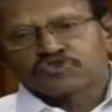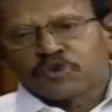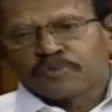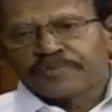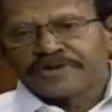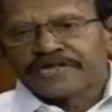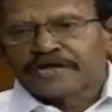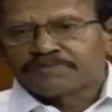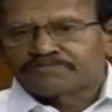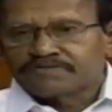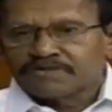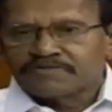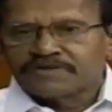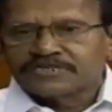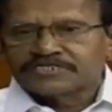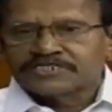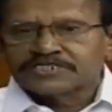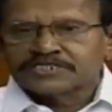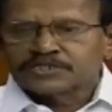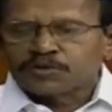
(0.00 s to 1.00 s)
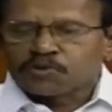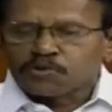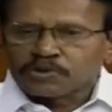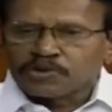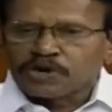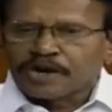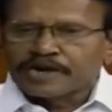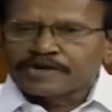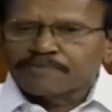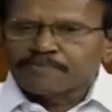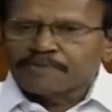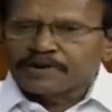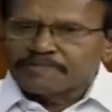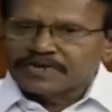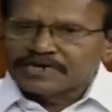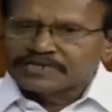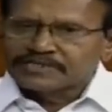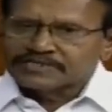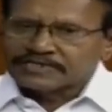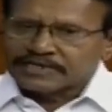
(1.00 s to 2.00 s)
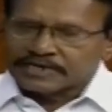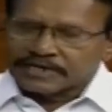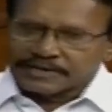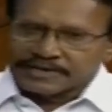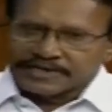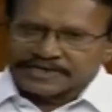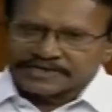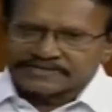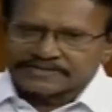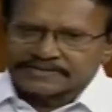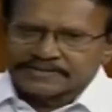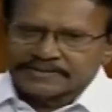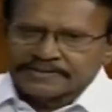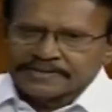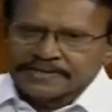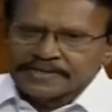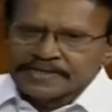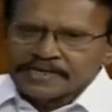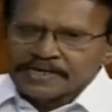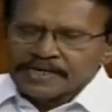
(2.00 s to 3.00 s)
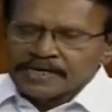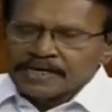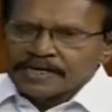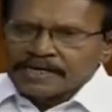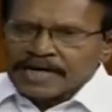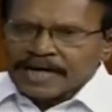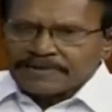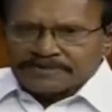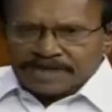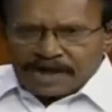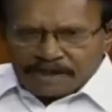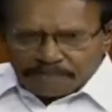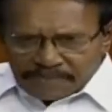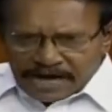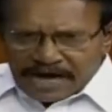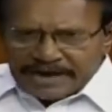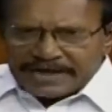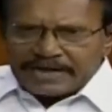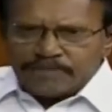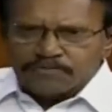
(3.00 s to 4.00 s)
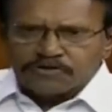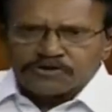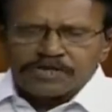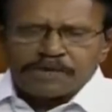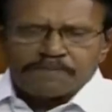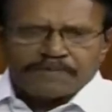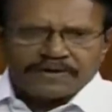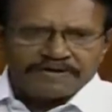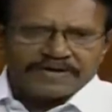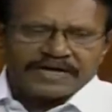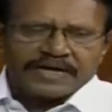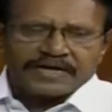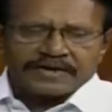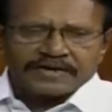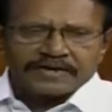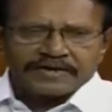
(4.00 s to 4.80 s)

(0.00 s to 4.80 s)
so many observations could not implement certain things. After Amma came to the power,